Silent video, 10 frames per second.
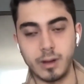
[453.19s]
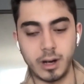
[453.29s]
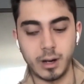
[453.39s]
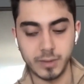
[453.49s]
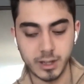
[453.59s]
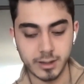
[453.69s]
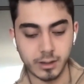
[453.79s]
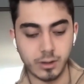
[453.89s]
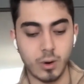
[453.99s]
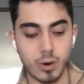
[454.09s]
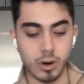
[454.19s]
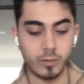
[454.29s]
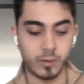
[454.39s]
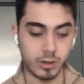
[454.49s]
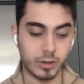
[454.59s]
that's the core of
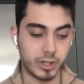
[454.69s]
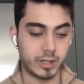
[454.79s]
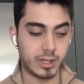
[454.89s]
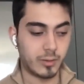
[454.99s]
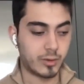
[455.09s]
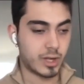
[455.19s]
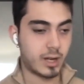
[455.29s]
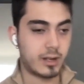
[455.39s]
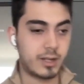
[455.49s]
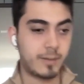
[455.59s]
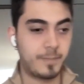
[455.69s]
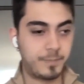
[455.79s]
our GTM strategy.